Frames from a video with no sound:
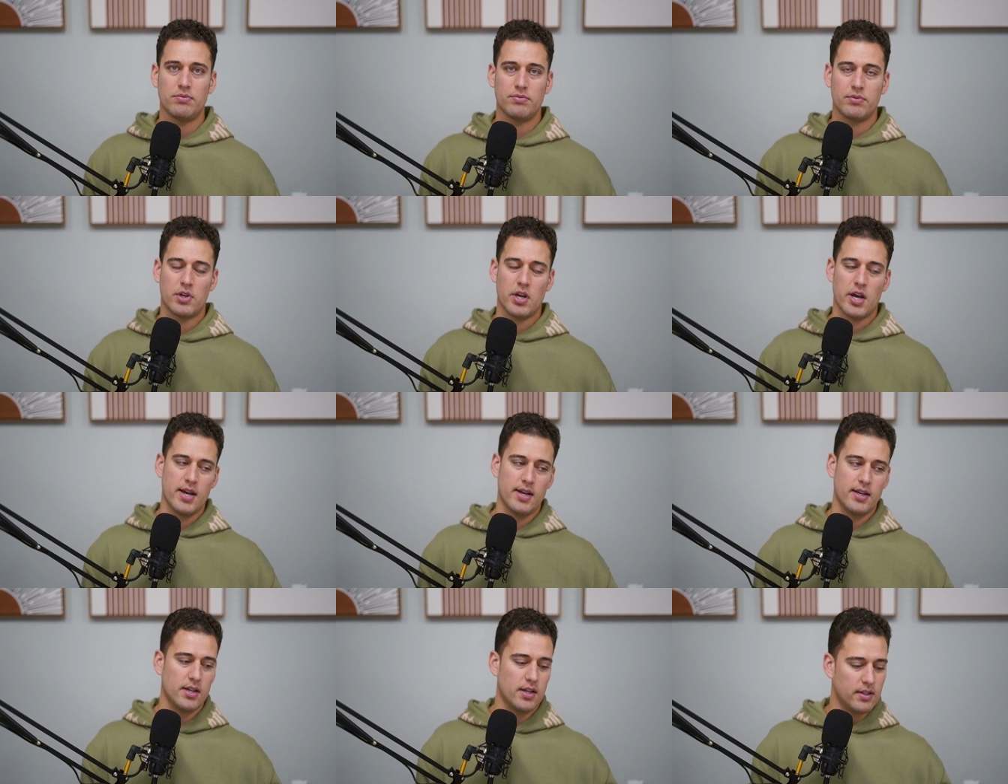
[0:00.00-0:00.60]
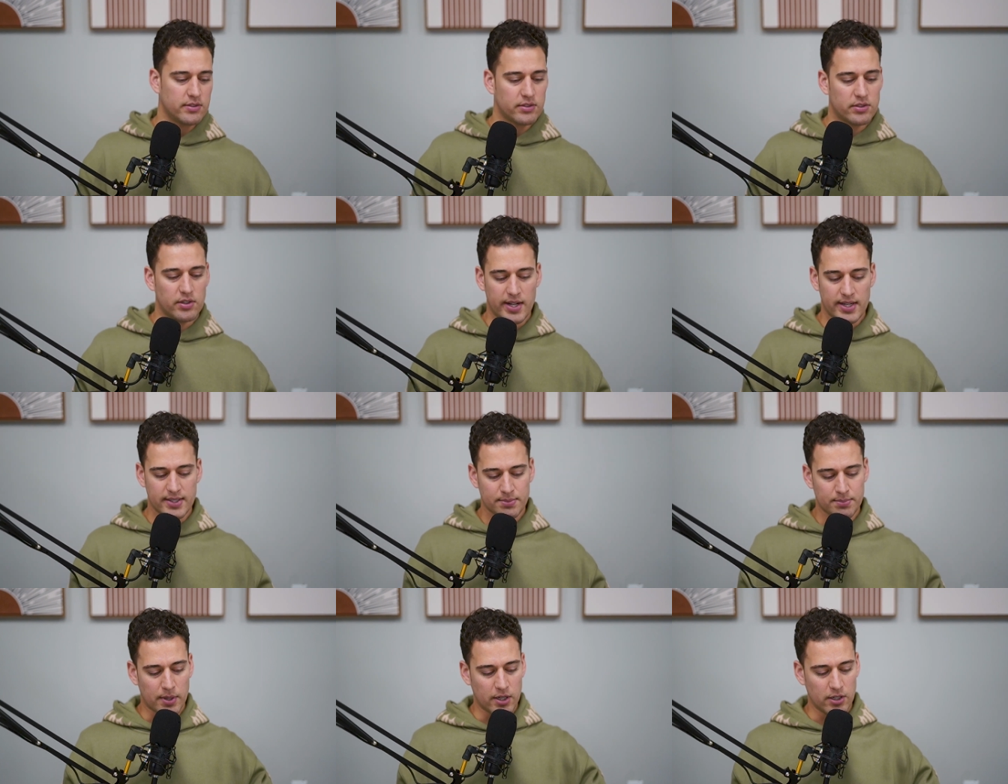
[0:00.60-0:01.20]
Okay. So
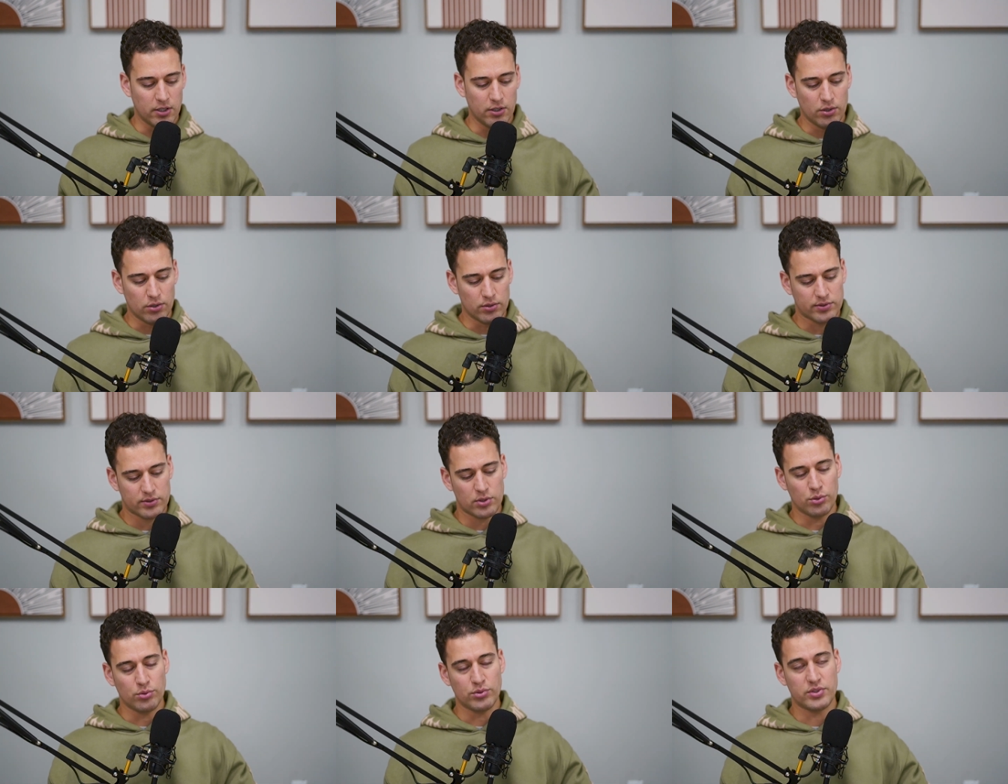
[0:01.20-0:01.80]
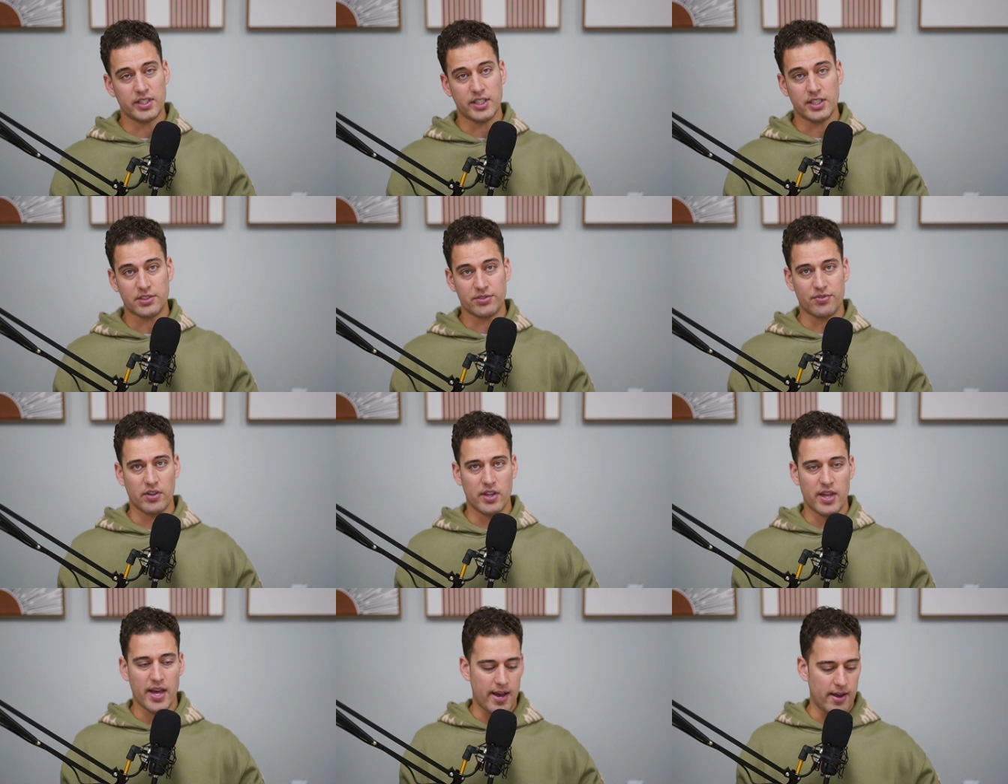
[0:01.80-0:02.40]
that's my little 2 cents
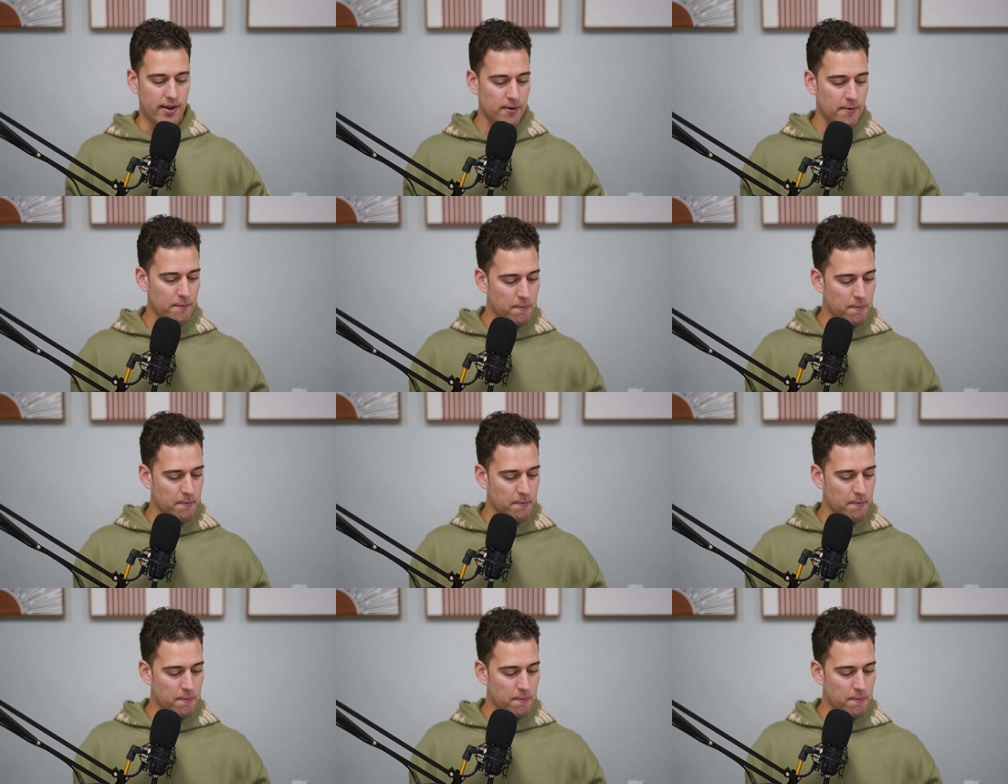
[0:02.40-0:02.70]
for that.